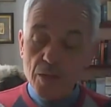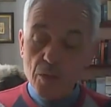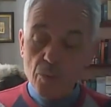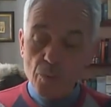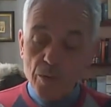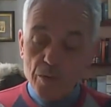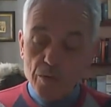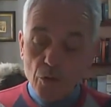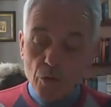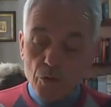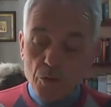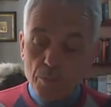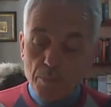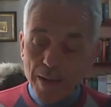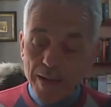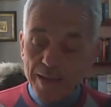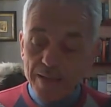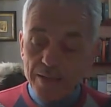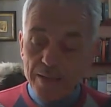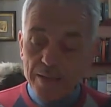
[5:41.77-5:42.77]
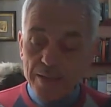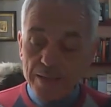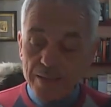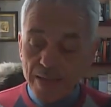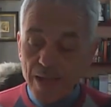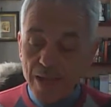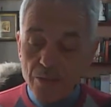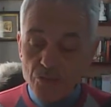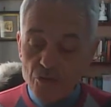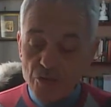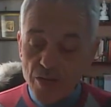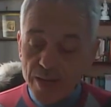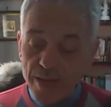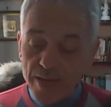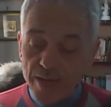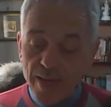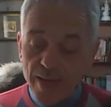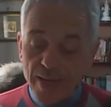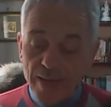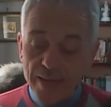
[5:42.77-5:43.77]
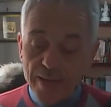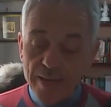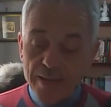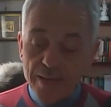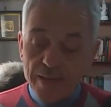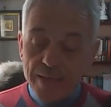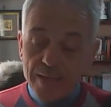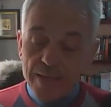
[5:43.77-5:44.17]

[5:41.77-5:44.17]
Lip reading: when on my couch I lie,